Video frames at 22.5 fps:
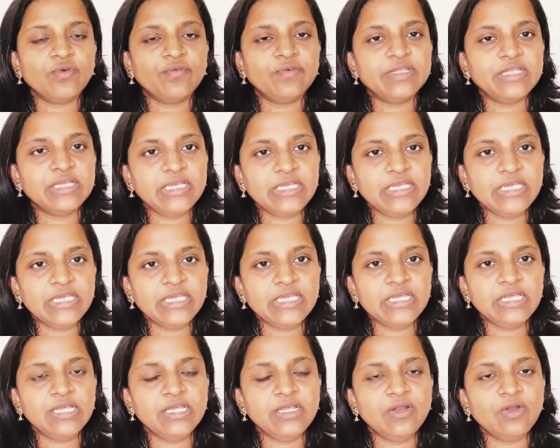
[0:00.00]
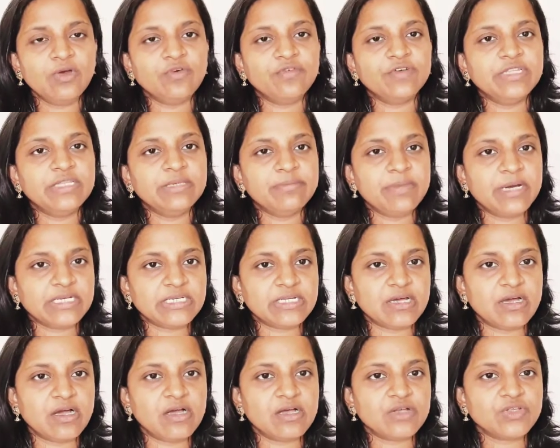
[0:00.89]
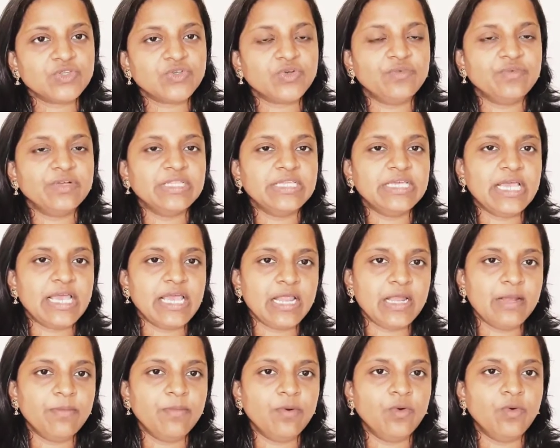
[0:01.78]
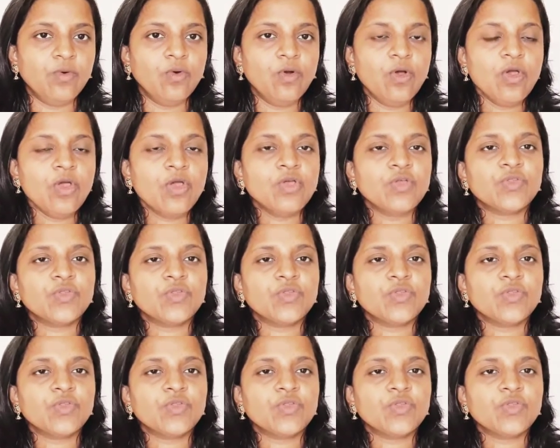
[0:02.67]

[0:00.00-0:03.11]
over the heel, over the buttocks, over the elbow.